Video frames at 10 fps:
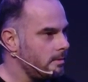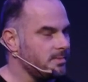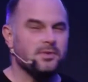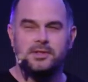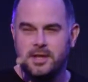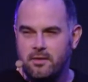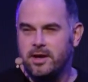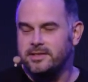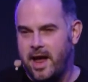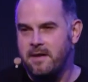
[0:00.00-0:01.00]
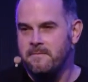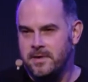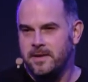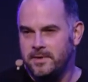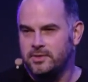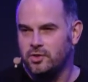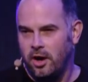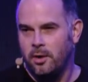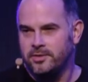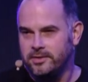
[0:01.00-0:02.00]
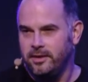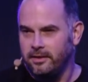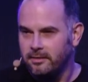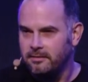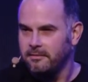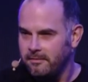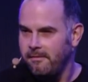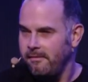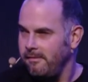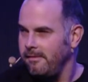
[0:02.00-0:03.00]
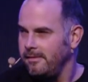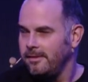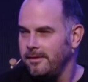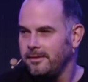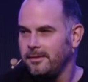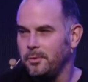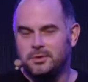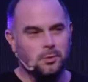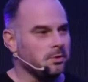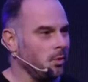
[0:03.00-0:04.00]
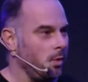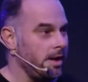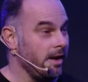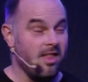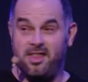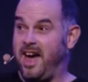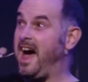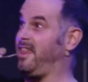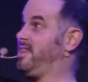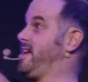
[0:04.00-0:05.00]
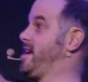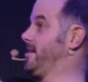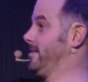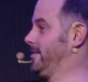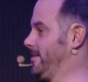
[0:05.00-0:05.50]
Some serious envy of this child, isn't there? What's your toy? That thing.